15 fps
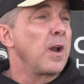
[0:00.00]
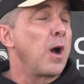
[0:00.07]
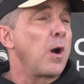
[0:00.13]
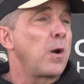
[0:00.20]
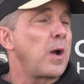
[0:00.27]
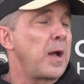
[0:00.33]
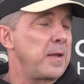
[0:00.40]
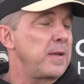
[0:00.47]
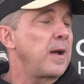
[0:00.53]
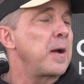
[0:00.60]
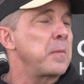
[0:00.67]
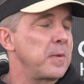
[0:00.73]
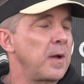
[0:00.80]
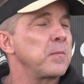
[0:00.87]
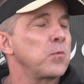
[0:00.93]
No,
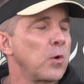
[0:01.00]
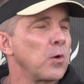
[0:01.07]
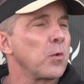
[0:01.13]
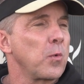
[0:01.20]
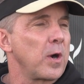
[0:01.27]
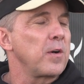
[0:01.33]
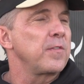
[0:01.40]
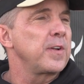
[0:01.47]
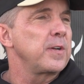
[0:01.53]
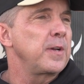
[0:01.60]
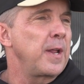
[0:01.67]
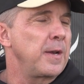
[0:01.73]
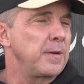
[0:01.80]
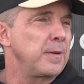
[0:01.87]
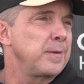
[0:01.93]
we're aware of it,
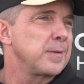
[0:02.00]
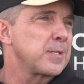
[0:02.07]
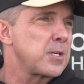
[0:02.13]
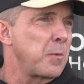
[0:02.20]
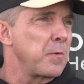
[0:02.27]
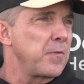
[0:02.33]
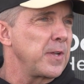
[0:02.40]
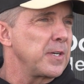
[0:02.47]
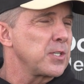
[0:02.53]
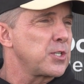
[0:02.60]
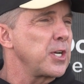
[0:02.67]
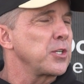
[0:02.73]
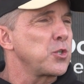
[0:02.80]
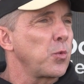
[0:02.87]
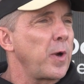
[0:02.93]
and some of it is
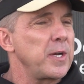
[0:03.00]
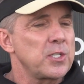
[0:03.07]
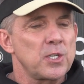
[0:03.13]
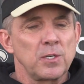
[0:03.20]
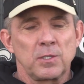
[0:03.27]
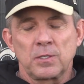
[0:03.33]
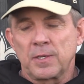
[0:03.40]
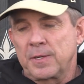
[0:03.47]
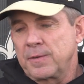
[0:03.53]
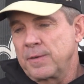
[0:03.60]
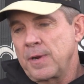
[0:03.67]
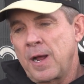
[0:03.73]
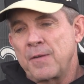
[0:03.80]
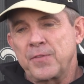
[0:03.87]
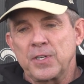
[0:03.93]
situational,
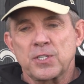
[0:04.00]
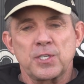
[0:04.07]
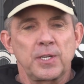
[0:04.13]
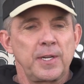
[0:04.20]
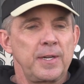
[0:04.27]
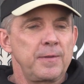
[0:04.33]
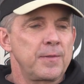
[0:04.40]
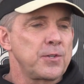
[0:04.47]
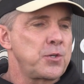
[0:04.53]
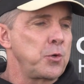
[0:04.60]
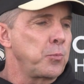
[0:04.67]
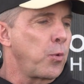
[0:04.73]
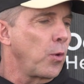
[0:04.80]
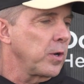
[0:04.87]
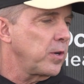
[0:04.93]
and obviously the
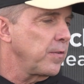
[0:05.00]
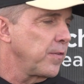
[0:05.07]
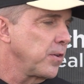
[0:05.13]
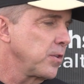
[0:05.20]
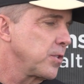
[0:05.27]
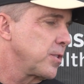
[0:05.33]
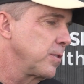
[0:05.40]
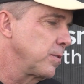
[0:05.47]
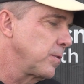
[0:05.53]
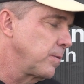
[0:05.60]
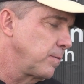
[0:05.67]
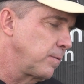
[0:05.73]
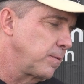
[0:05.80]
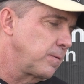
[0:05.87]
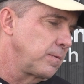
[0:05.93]
2-point conversion,
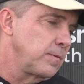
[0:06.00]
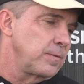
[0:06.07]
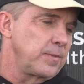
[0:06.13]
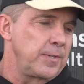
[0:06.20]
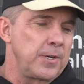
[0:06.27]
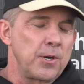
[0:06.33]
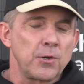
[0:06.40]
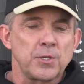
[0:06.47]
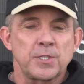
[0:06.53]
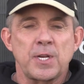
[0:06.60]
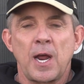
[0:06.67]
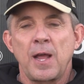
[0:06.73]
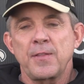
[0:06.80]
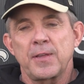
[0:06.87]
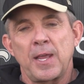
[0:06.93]
you know, to
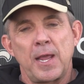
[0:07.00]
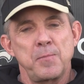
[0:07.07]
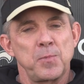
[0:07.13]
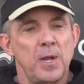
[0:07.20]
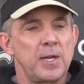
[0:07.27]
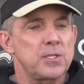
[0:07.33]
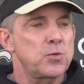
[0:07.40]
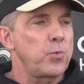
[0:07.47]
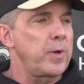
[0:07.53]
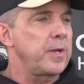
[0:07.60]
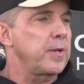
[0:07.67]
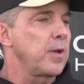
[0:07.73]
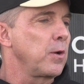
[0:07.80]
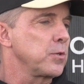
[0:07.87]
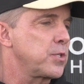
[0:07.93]
tie the game last
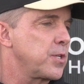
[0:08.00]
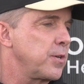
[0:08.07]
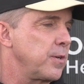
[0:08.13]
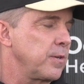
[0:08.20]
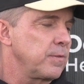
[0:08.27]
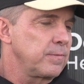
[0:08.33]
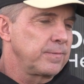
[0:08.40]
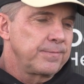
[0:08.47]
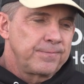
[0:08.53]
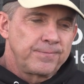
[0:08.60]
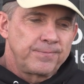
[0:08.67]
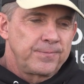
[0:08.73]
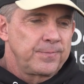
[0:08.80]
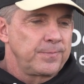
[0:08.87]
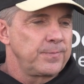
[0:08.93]
week goes to,
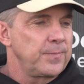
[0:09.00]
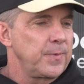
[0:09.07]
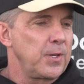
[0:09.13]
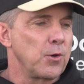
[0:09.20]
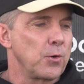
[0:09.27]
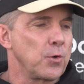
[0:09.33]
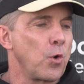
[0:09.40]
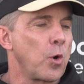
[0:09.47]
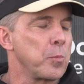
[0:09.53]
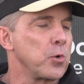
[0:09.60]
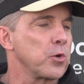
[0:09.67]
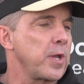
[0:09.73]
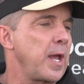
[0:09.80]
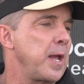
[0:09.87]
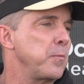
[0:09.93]
you know, a
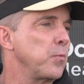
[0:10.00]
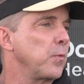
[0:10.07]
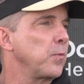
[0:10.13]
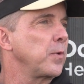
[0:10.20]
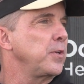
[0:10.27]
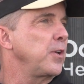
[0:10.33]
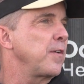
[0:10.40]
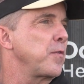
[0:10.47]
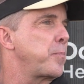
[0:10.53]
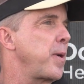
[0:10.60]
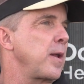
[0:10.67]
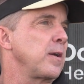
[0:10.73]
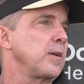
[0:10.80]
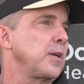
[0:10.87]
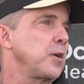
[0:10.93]
normal game when you have a
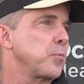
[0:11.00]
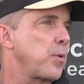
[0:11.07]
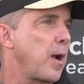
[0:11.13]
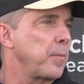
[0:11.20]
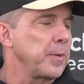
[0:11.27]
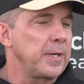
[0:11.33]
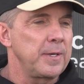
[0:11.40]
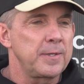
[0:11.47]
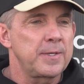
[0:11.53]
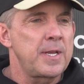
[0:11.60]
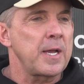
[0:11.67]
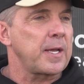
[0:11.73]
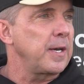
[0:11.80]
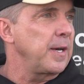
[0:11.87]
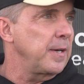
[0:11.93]
penalty, you're probably
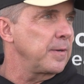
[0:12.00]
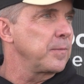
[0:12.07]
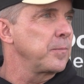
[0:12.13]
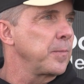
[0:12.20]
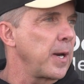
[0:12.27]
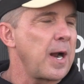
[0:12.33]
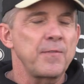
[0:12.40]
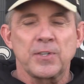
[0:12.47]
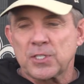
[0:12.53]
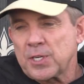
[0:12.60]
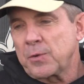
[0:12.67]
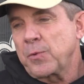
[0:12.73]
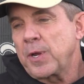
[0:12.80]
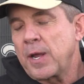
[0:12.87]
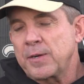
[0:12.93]
kicking it, but
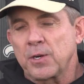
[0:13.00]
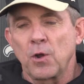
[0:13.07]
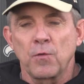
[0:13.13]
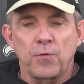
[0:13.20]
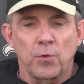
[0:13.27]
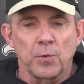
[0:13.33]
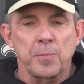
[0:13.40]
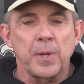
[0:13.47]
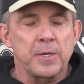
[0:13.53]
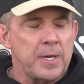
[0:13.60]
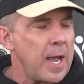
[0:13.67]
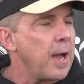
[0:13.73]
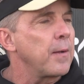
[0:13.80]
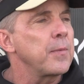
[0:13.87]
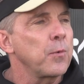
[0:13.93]
obviously we had to go for it. But
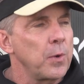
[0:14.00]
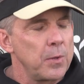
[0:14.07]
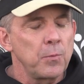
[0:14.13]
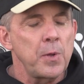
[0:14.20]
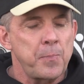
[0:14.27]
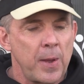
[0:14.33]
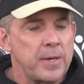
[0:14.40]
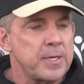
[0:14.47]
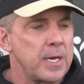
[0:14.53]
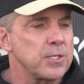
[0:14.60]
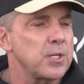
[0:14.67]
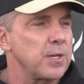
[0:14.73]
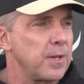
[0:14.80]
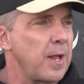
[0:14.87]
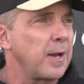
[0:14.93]
yeah, we pay
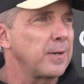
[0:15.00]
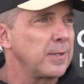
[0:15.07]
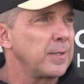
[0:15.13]
attention to that.